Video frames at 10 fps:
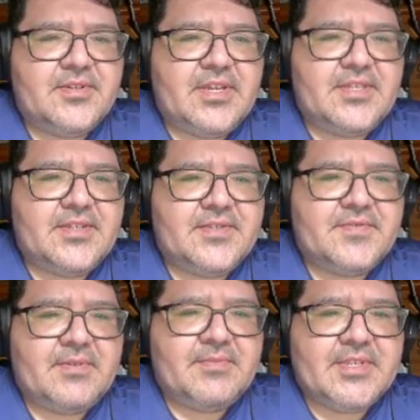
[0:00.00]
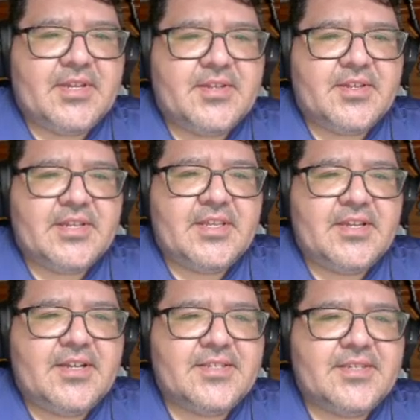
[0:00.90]
Nathan's famous hot dog eating
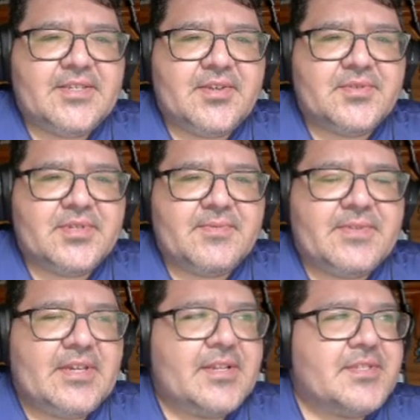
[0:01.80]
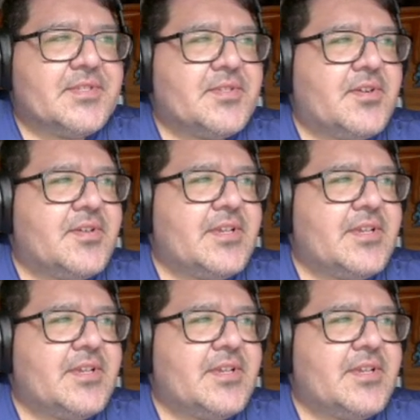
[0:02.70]
contest goes on without its star